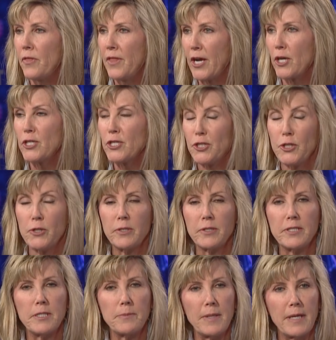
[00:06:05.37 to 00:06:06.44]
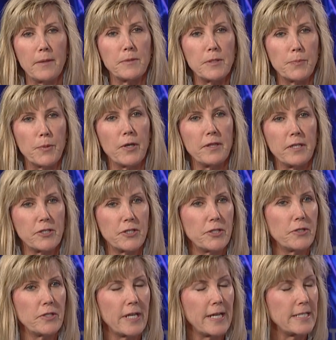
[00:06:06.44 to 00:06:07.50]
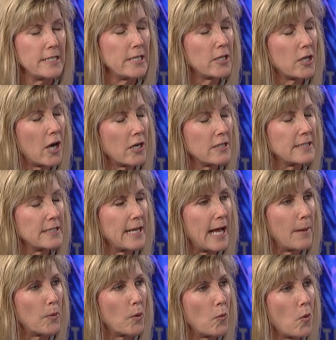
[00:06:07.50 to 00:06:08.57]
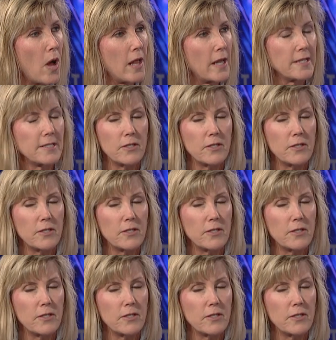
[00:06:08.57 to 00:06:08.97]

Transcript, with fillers: their students to be able to put their student ID cards in Apple Wallet.